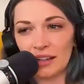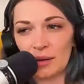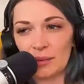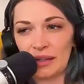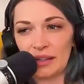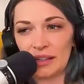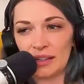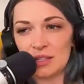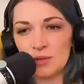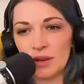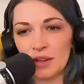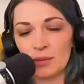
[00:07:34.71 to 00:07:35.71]
I mean,
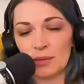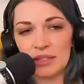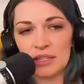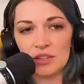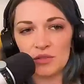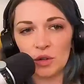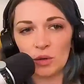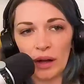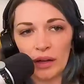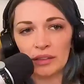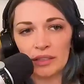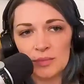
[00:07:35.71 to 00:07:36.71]
he's been in the business for a
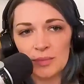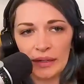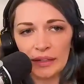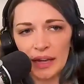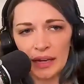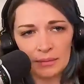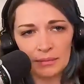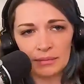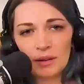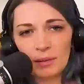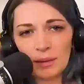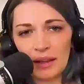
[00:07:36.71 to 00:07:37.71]
while. He's a big name,
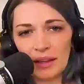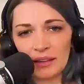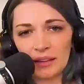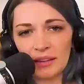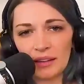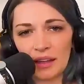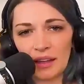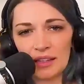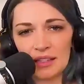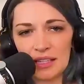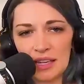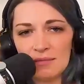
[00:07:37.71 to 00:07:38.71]
but like
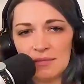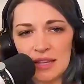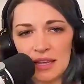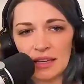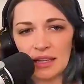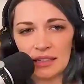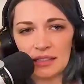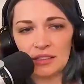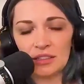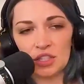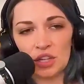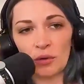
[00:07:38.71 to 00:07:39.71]
he seems like
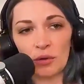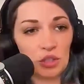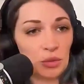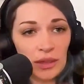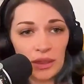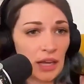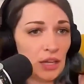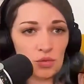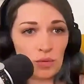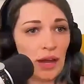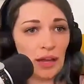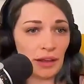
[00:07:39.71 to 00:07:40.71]
he's do- doing
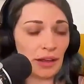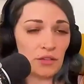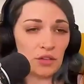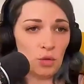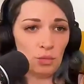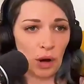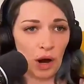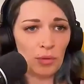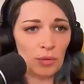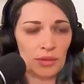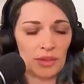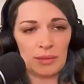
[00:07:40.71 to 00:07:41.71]
things right. Like I have no
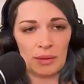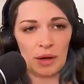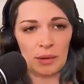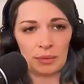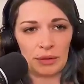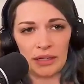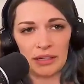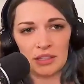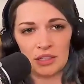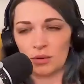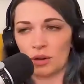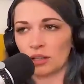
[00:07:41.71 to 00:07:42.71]
problem with him. I'm not planning
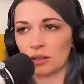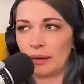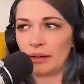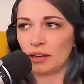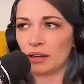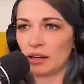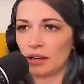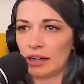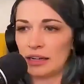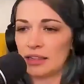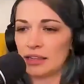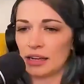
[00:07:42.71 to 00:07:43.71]
to call him out on
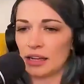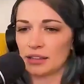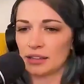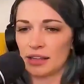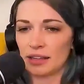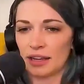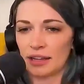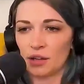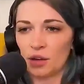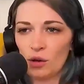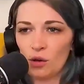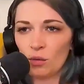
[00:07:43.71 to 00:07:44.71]
anything other than
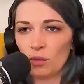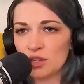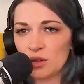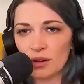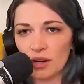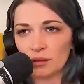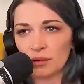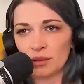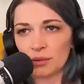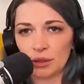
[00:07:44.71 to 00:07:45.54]
like what's going on with the